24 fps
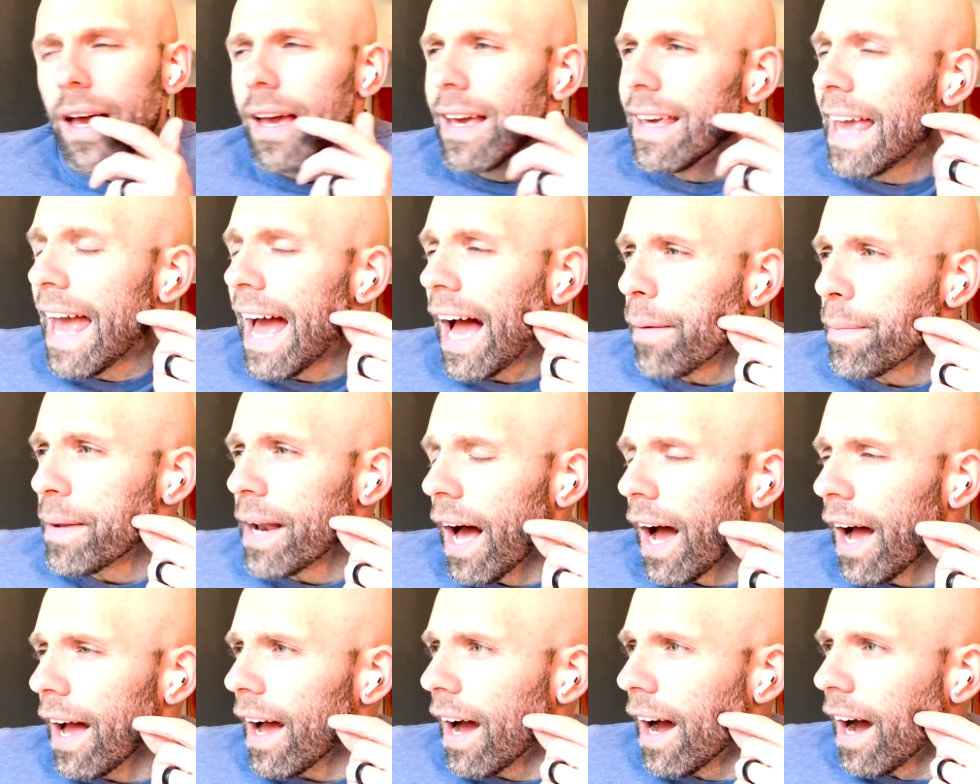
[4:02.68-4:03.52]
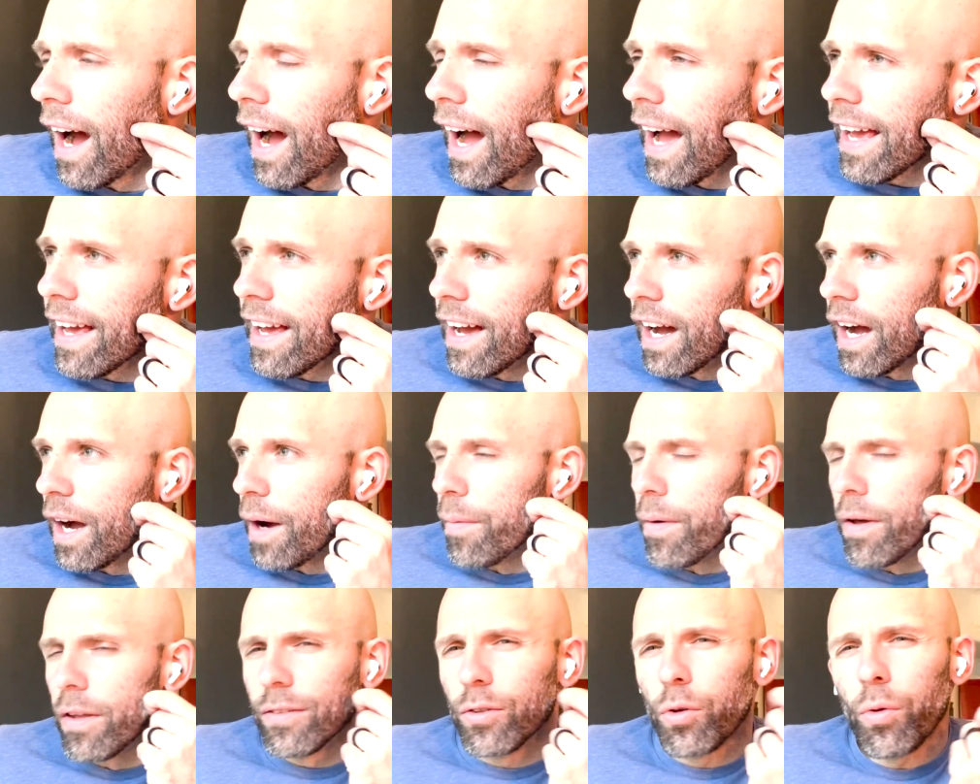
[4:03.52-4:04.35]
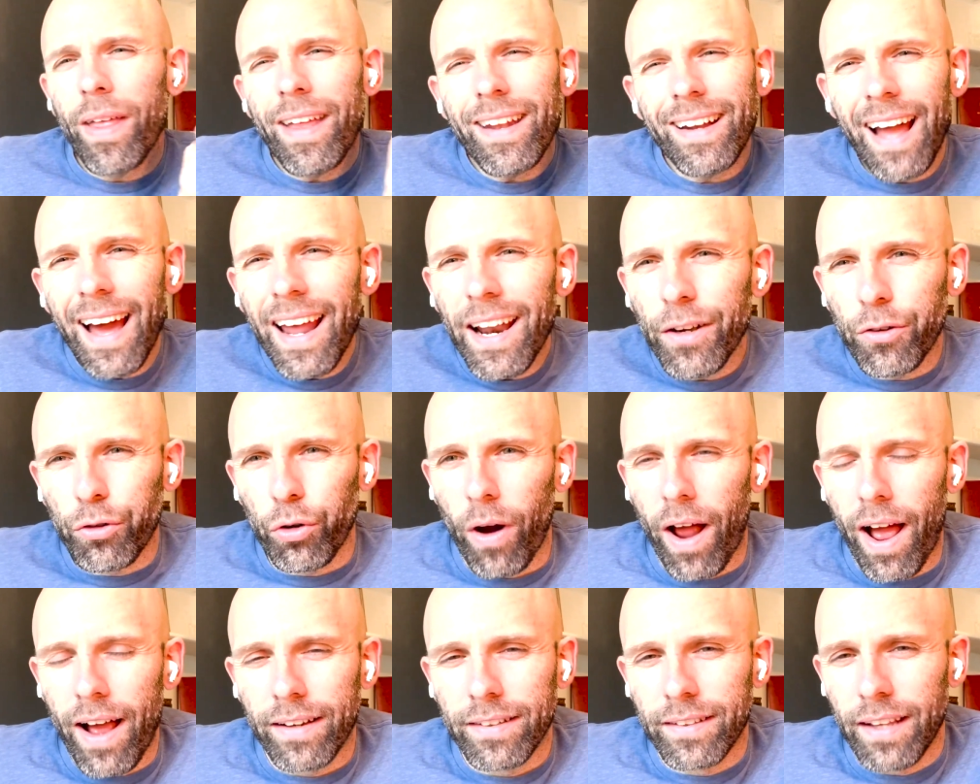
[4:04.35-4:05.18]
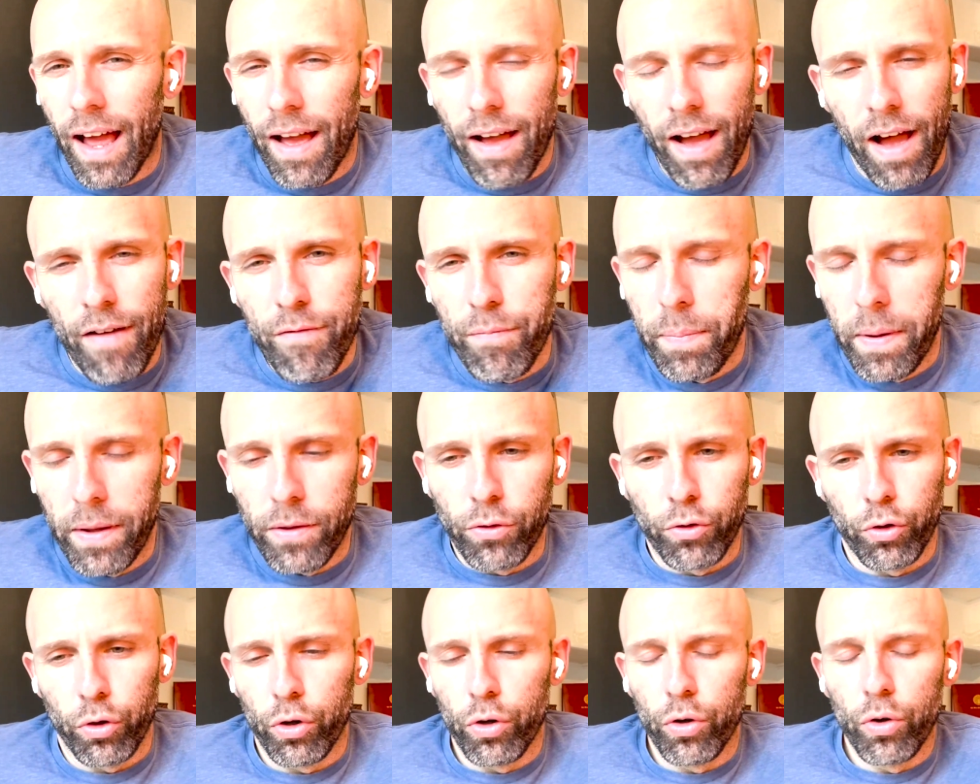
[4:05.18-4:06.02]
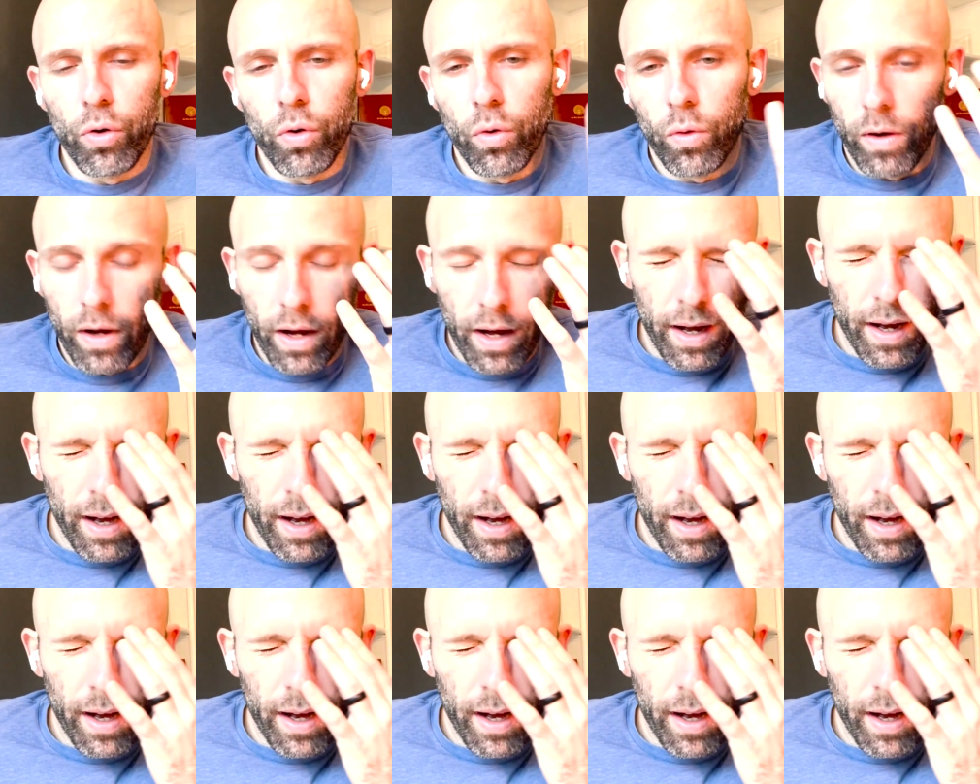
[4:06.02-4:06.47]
Yeah, I mean, so that kind of tracks. I've been through